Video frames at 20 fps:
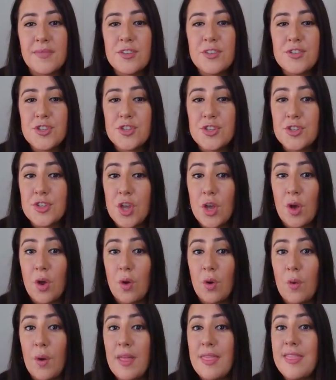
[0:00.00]

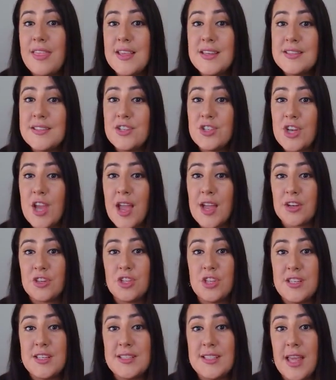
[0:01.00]
So this, she
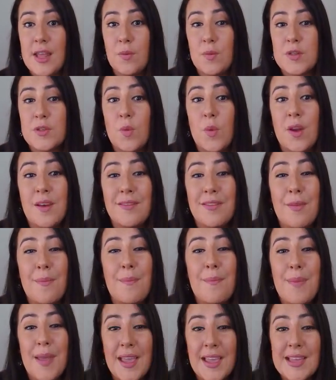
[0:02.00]
actually said, was one of the
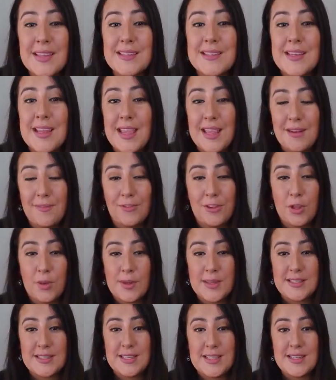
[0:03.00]
biggest
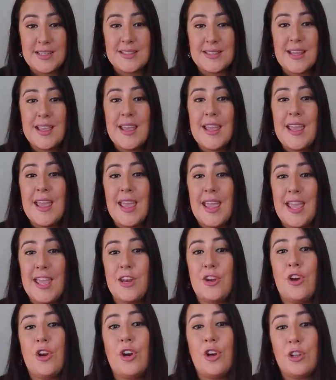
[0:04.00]
influences
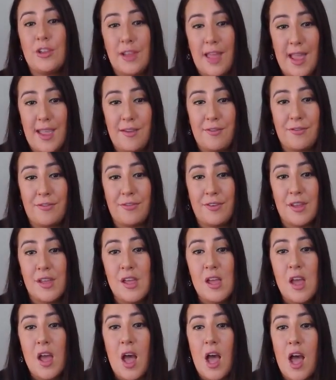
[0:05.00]
in her life.
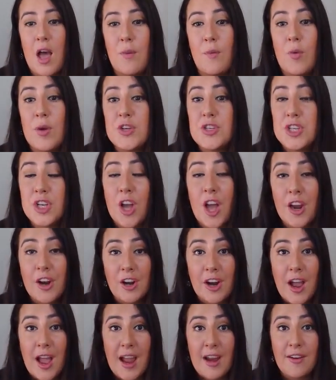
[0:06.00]
Once she got
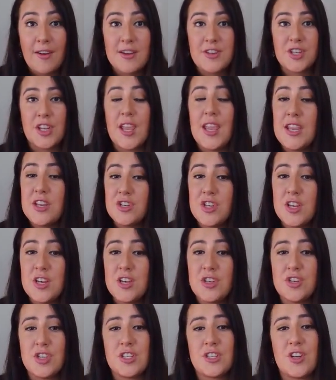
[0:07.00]
her higher education
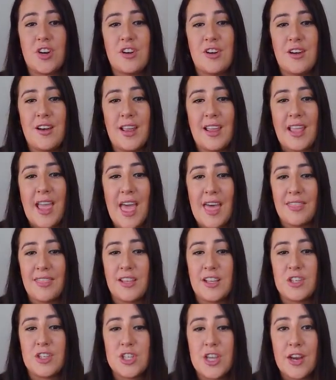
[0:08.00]
and she started at
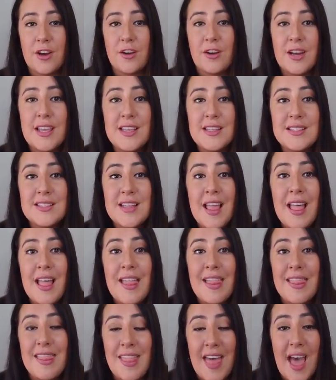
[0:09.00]
Catholic Charities,
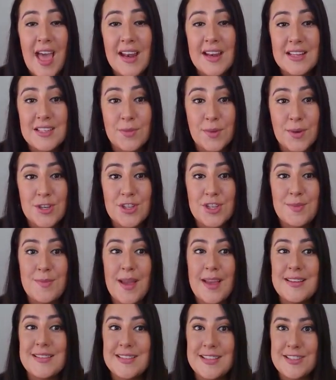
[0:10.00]
that is where she
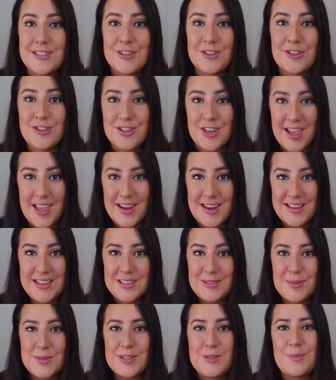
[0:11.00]
met Sister
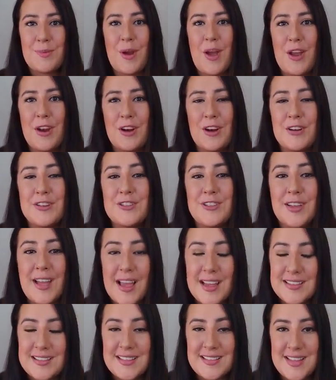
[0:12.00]
Janice, which brought her to
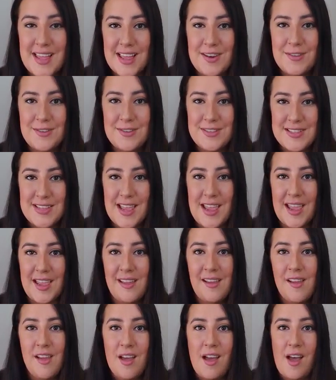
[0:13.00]
Casa San
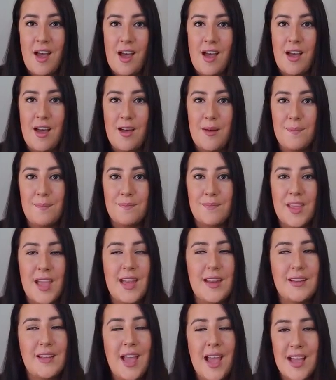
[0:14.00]
Jose.
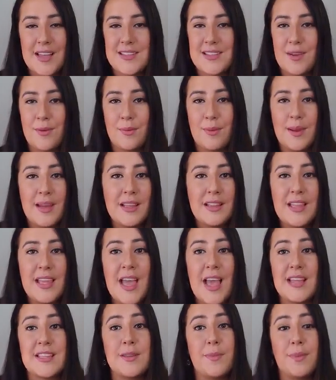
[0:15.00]
And Casa really
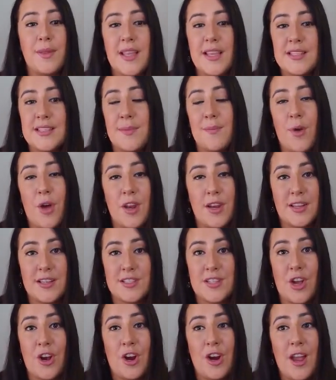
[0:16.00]
has a place in
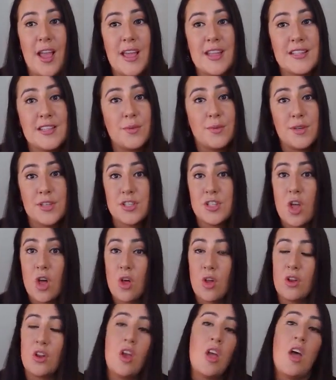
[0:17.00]
Monica's heart as a
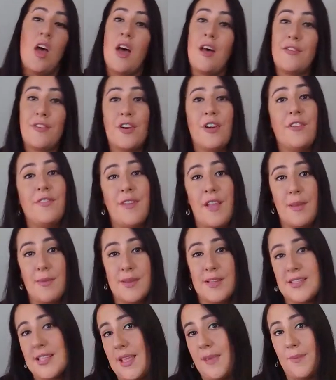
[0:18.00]
result of her
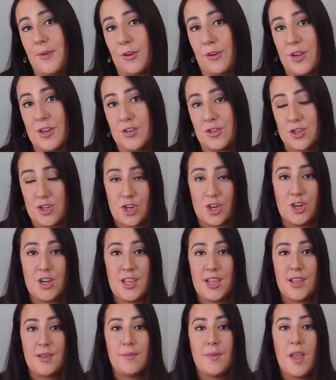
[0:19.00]
family's immigrant
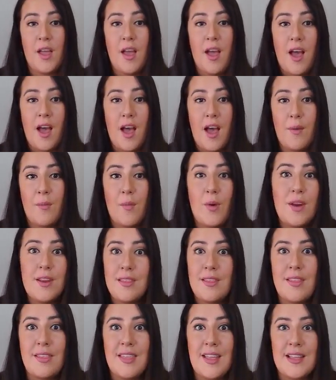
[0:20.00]
journey. One
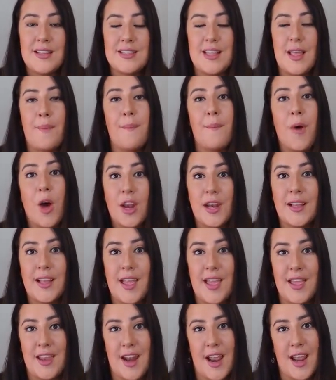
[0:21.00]
of the things that Monica
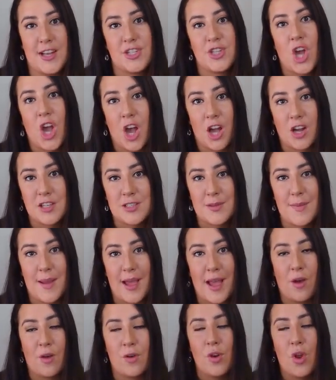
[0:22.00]
and I talked
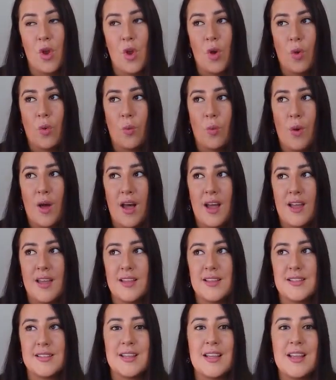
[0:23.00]
about
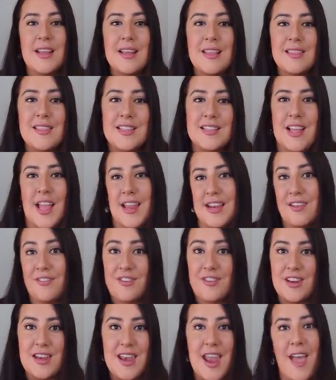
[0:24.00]
was this kind
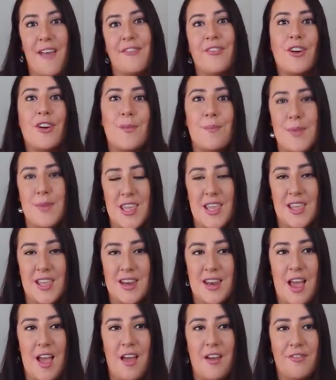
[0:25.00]
of never being
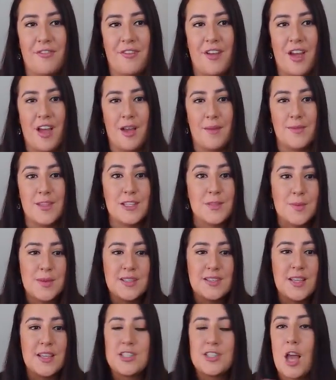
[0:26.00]
enough. This
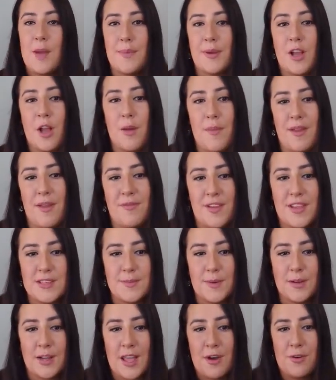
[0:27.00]
was a topic on my
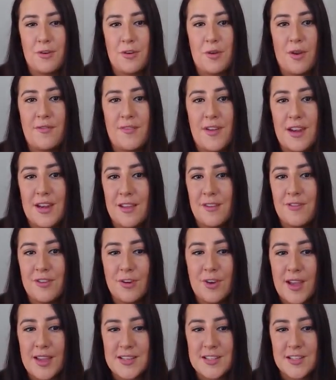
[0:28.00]
Facebook. I don't know if any of you
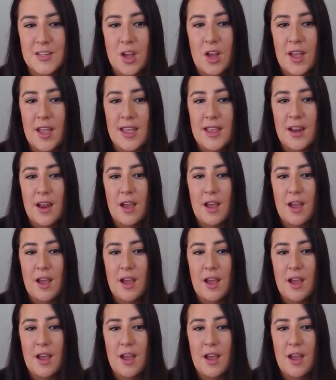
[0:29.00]
guys saw it.